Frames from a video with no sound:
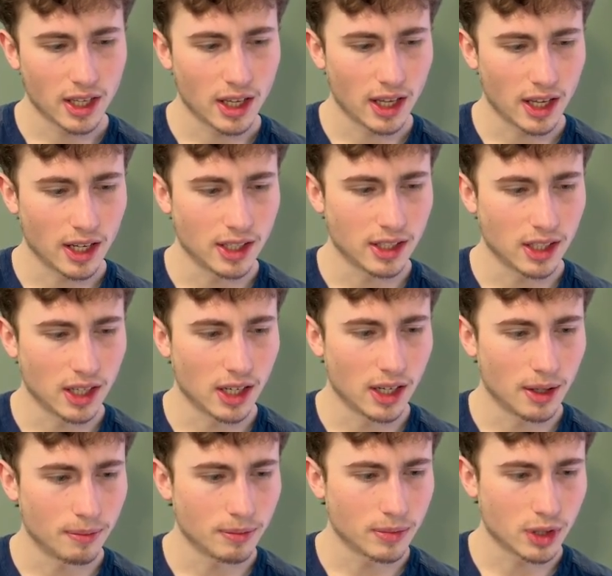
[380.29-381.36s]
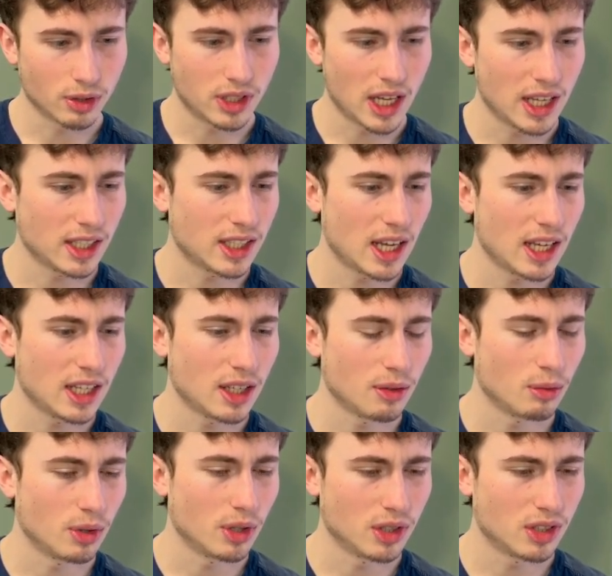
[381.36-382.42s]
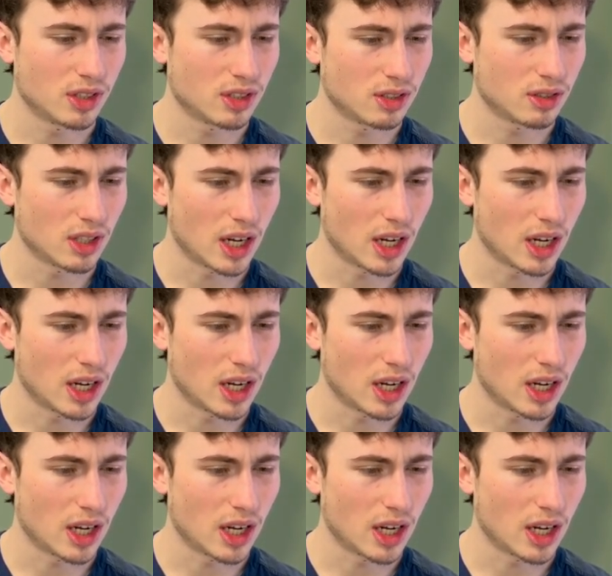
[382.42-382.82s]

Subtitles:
And so taking wouldn't.